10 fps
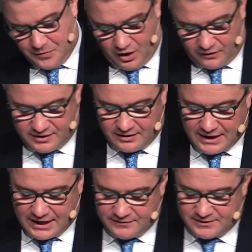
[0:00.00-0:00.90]
of their
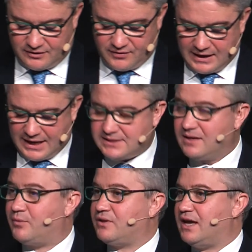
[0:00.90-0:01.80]
lives, realize their
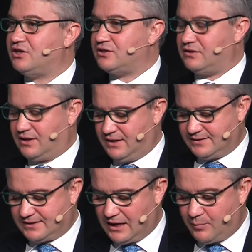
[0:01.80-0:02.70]
potential,
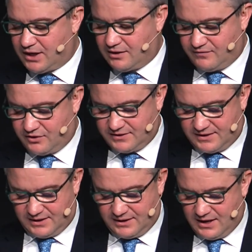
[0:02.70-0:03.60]
celebrate diversity,